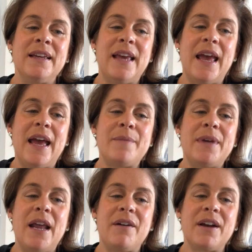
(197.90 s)
Cam
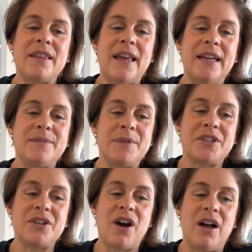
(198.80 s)
and Eric thanked
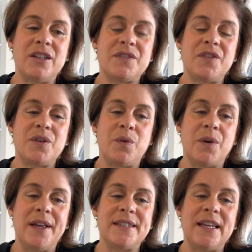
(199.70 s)
Mr. Collins for the
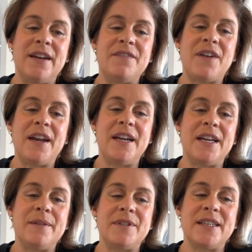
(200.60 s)
coins and invited
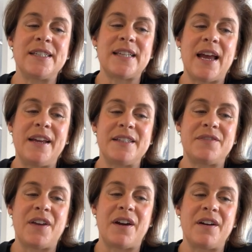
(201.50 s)
him to the
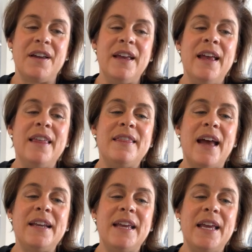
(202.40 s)
science fair.
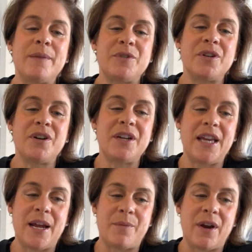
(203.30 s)
Then Cam took her
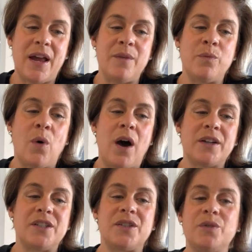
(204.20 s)
camera and
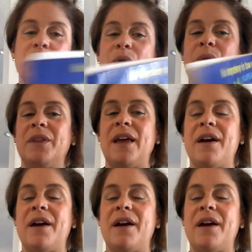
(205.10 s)
walked to school with